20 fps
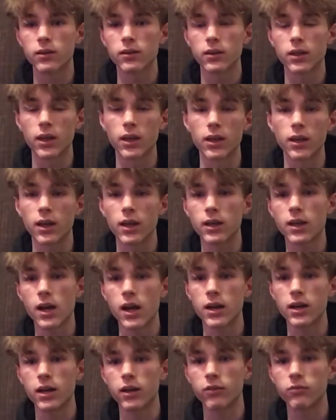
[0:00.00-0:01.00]
They had
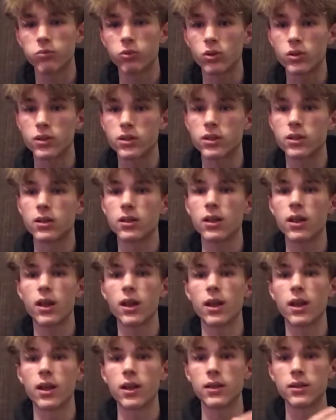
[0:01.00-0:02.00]
gotten out of prison,
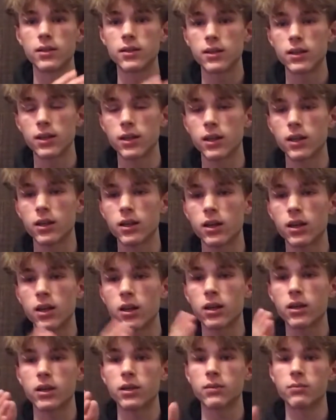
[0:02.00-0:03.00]
and Dick
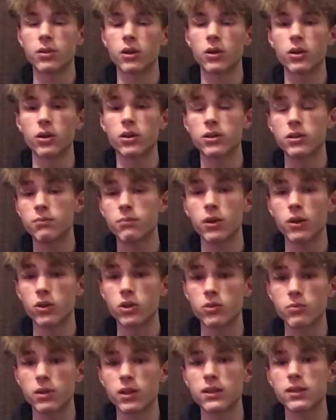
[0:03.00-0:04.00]
Hickok and Perry
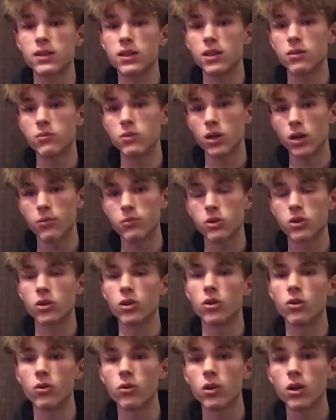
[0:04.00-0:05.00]
Smith teamed up to
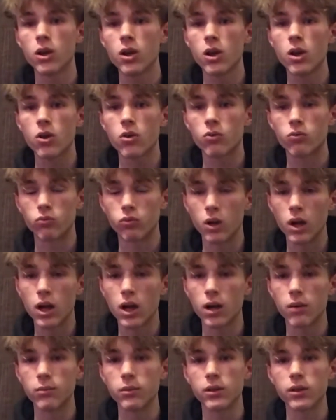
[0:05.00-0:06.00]
go
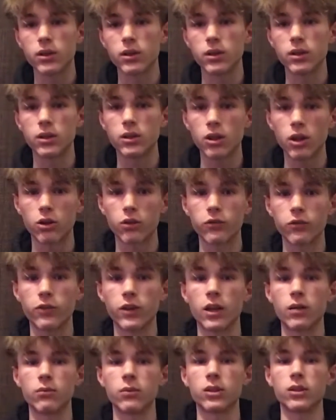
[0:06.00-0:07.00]
rob the Clutter
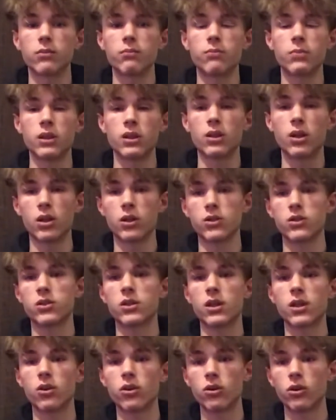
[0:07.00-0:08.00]
family because they
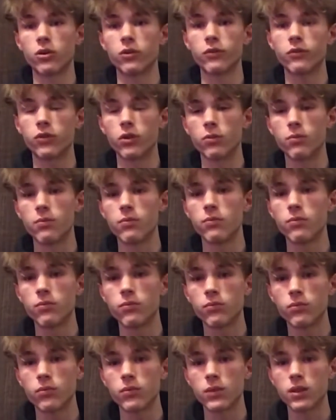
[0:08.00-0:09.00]
heard from
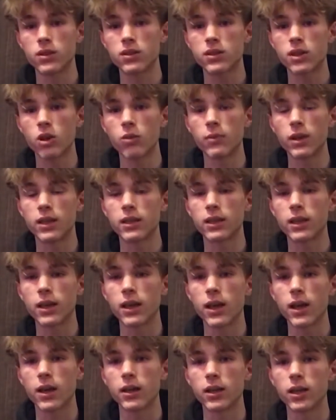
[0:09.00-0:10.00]
the cellmate they
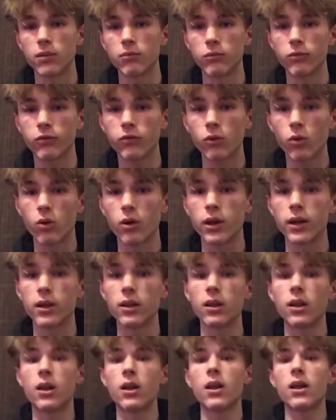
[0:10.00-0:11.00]
had named Floyd
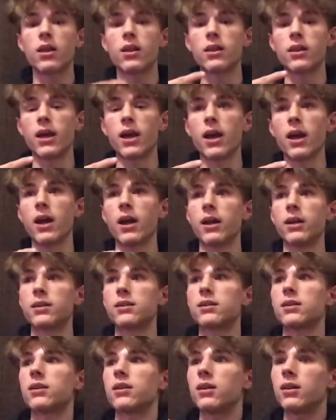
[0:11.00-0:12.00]
that
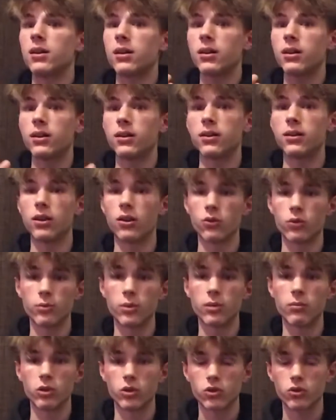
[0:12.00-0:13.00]
there would be a
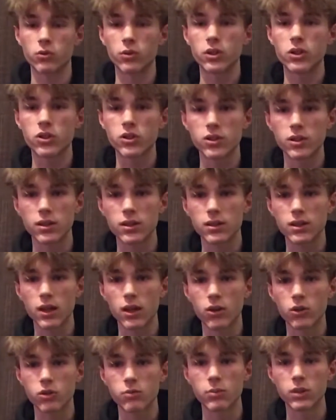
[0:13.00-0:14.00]
bunch of riches in this
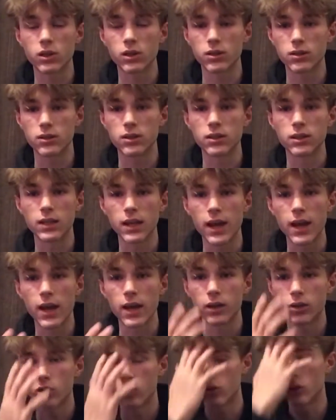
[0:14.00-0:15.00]
house because the dad,
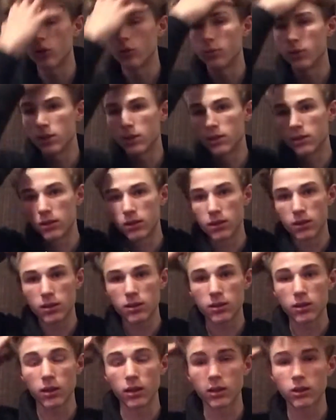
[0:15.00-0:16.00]
Herb, is this
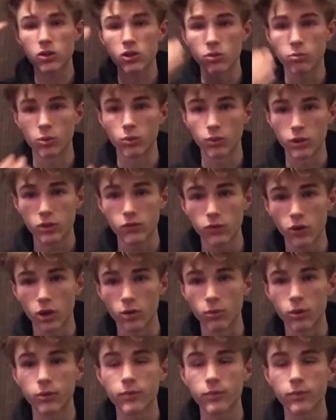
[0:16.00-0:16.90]
like super rich farmer.